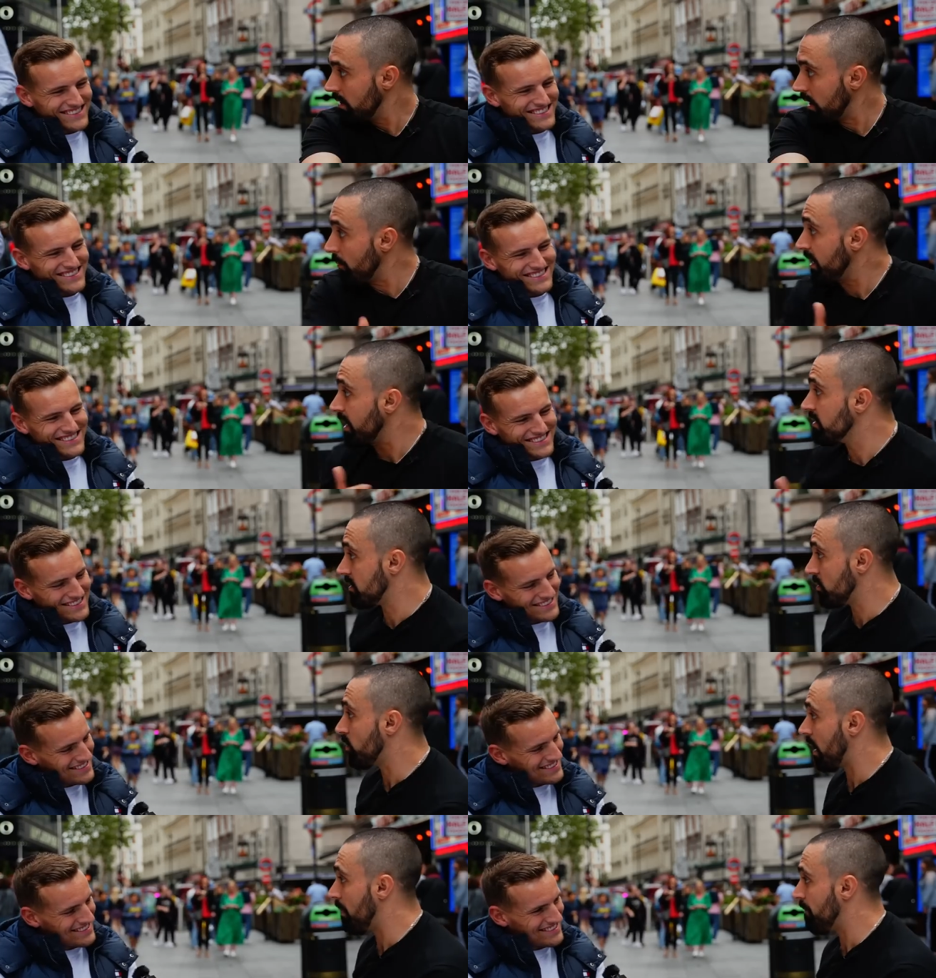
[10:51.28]
Speaker 1: Like, we can
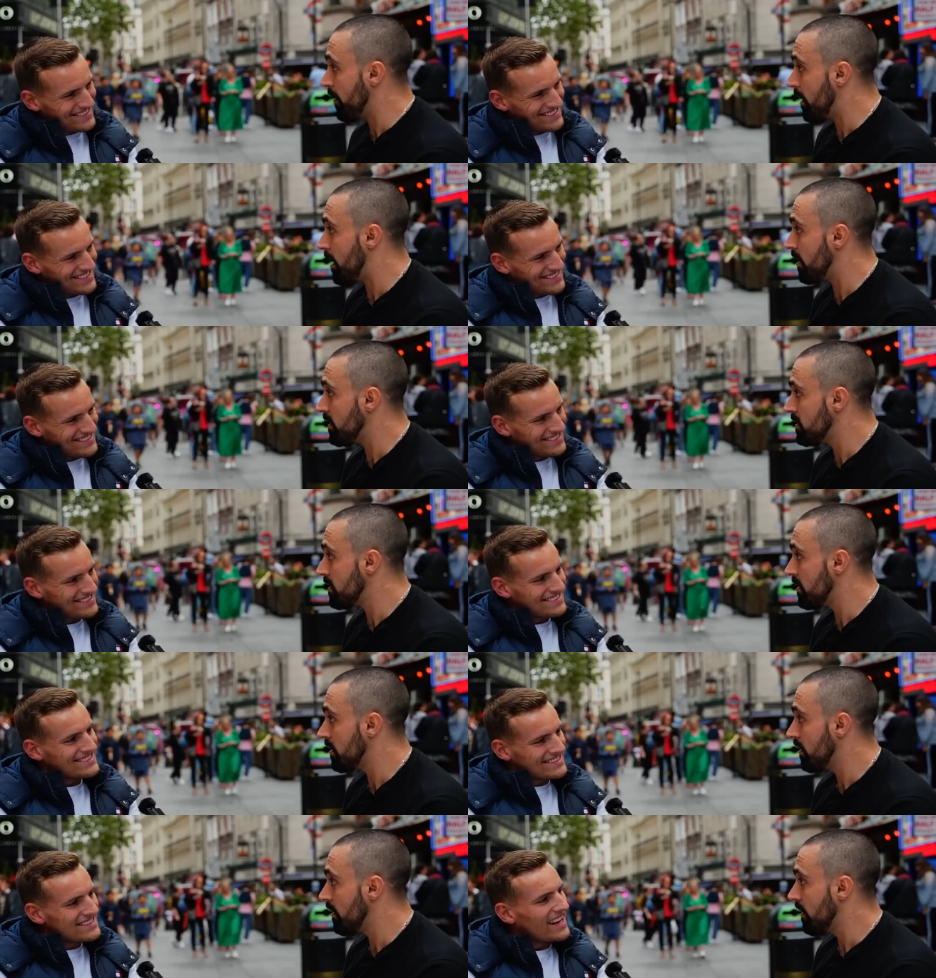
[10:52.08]
still come
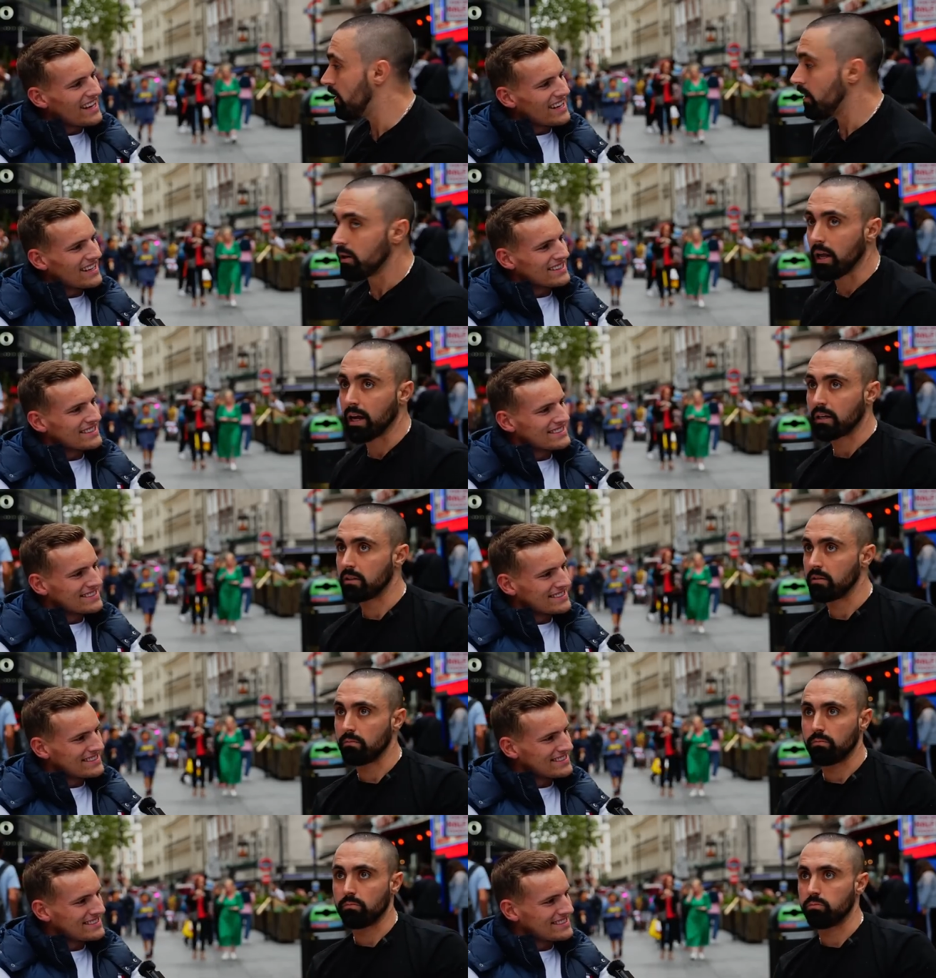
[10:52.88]
first. Yeah, yeah. Like,
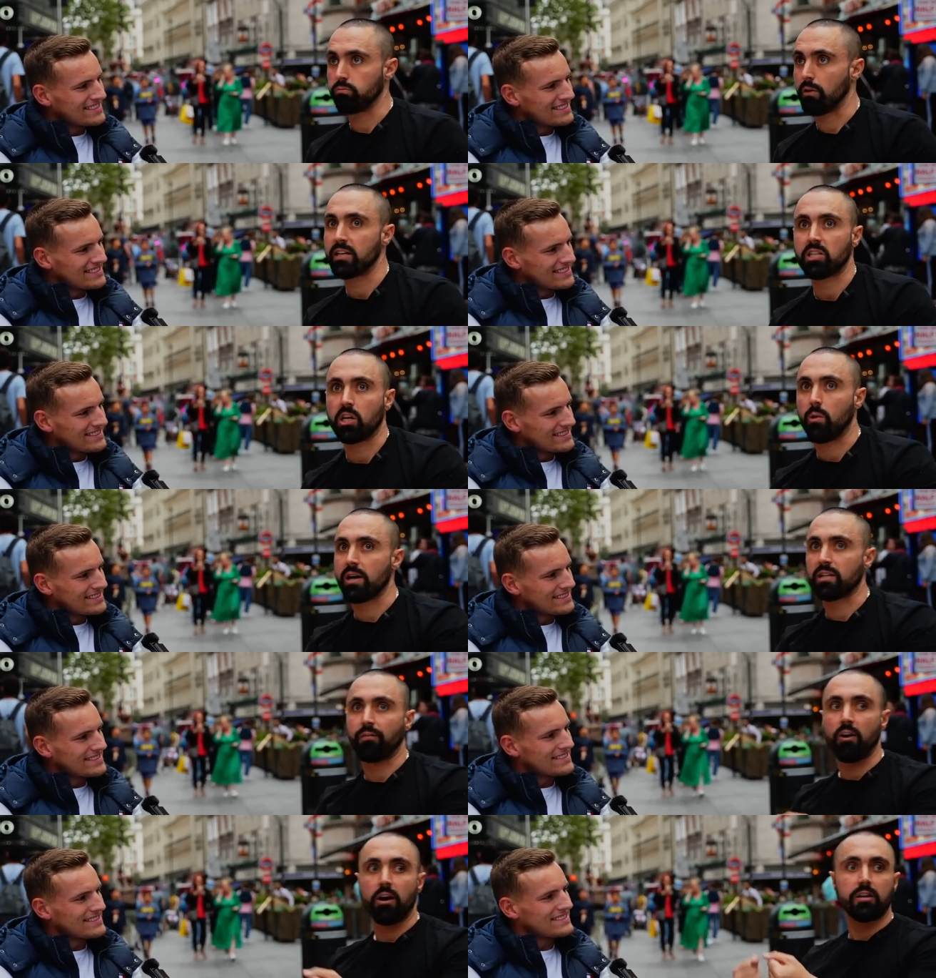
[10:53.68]
rescue
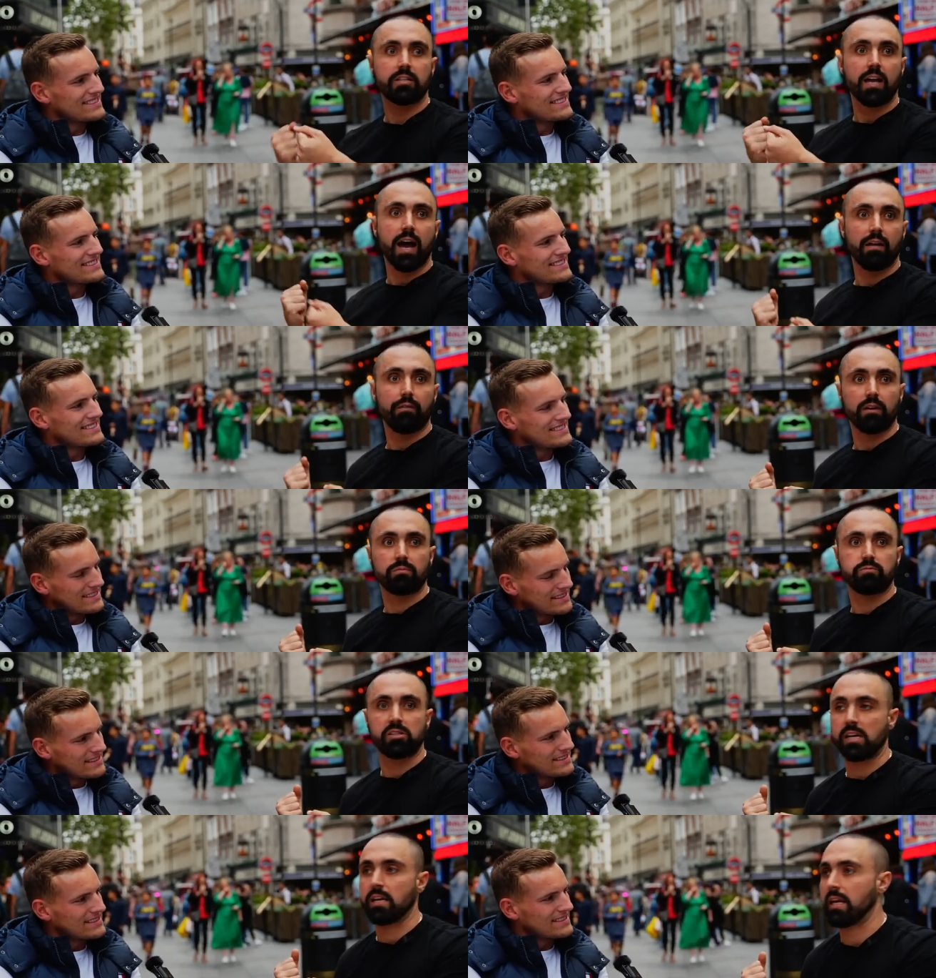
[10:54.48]
us first out of
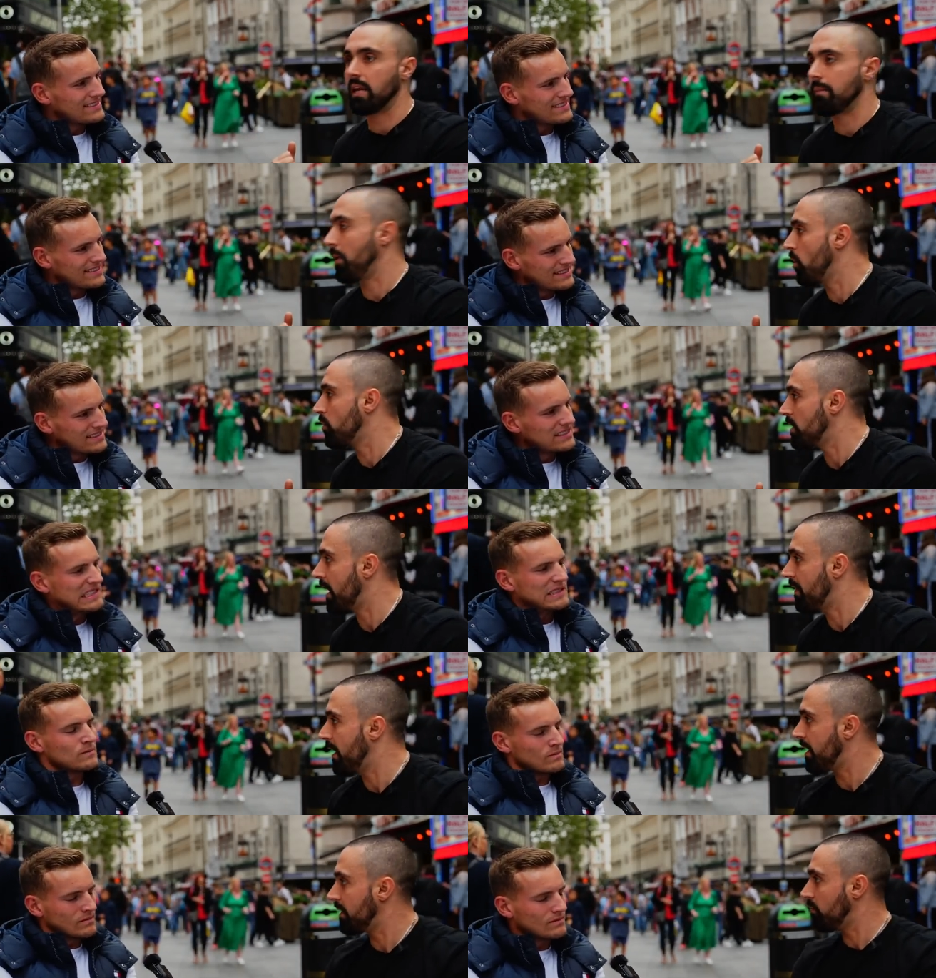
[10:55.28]
a sinking boat
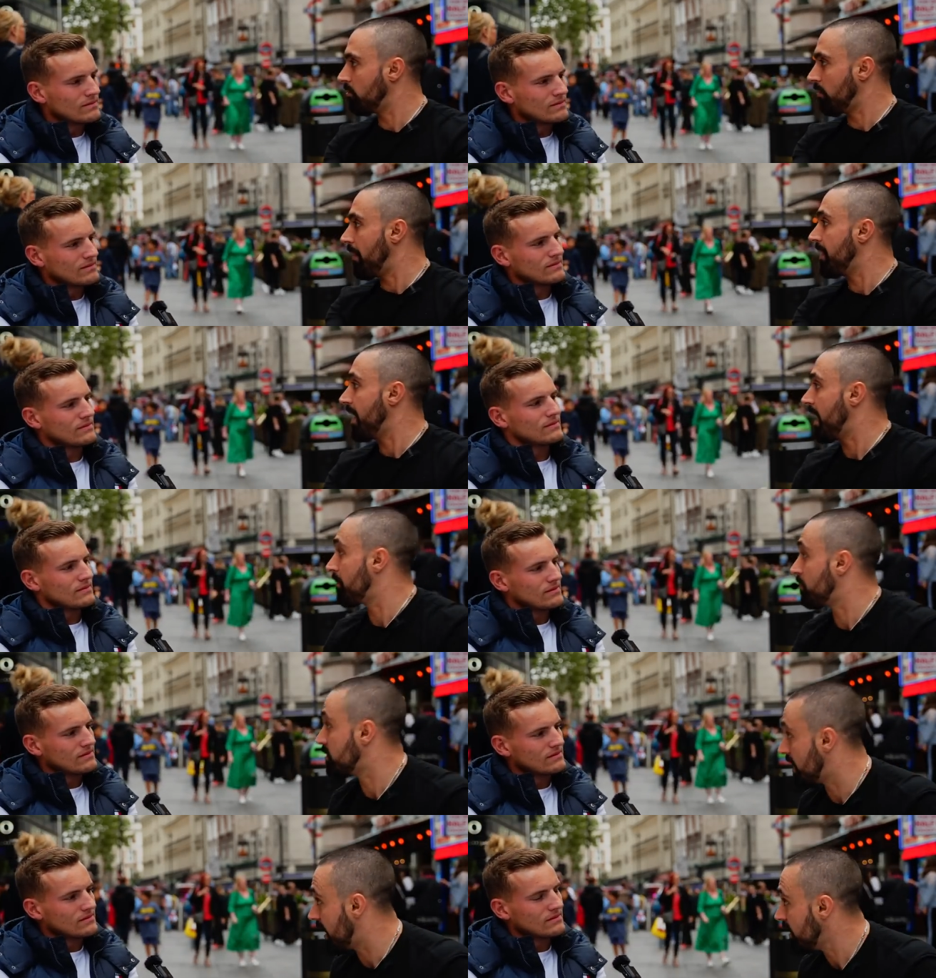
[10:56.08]
and then grab the
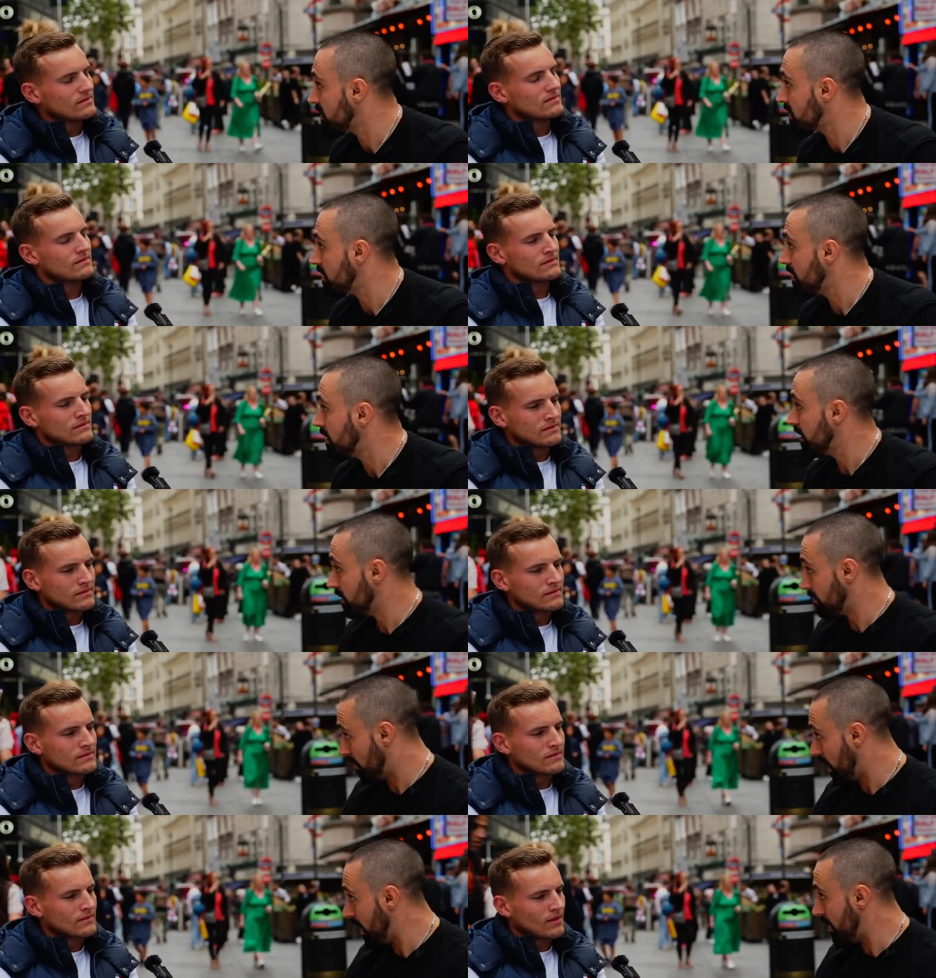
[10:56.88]
animals next,
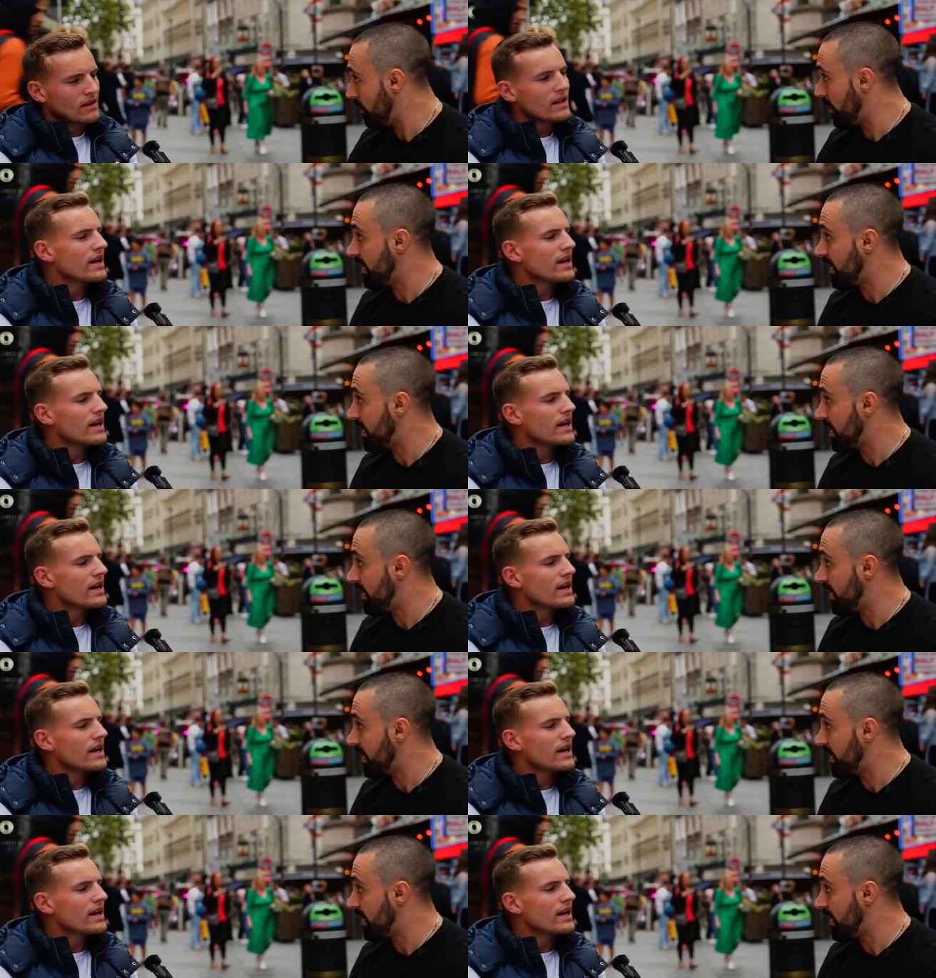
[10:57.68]
mm. right?